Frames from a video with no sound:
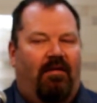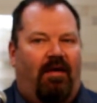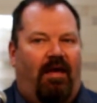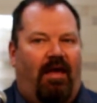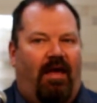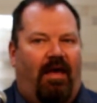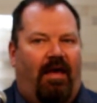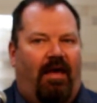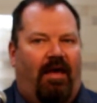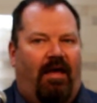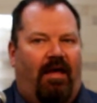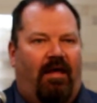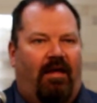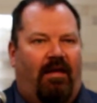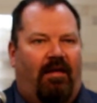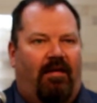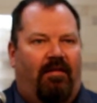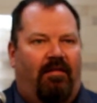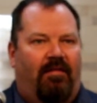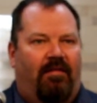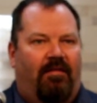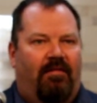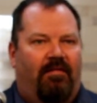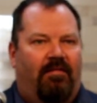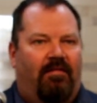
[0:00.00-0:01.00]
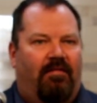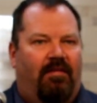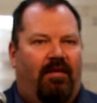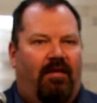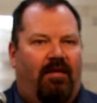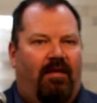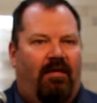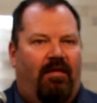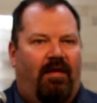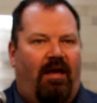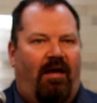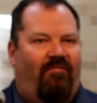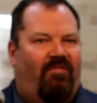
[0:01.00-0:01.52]
and
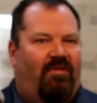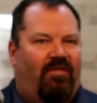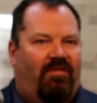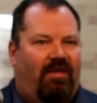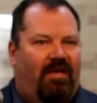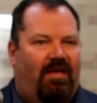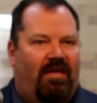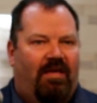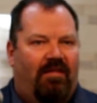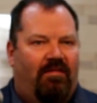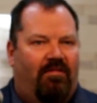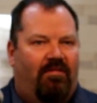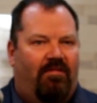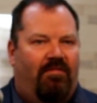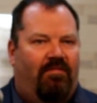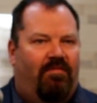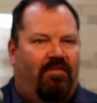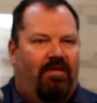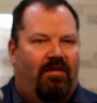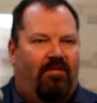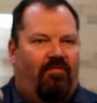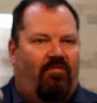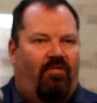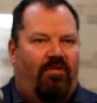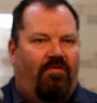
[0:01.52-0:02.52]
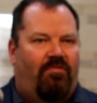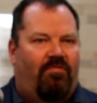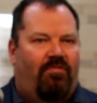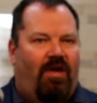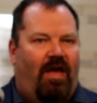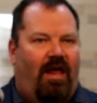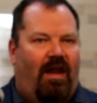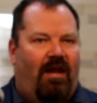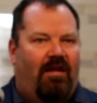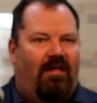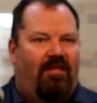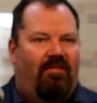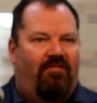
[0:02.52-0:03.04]
everything in the
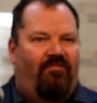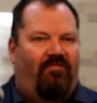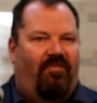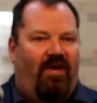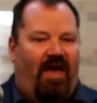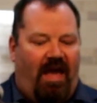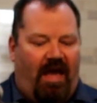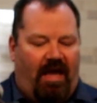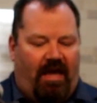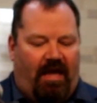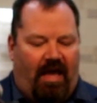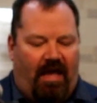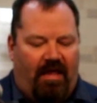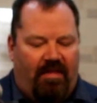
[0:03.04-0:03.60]
Christianity is fake,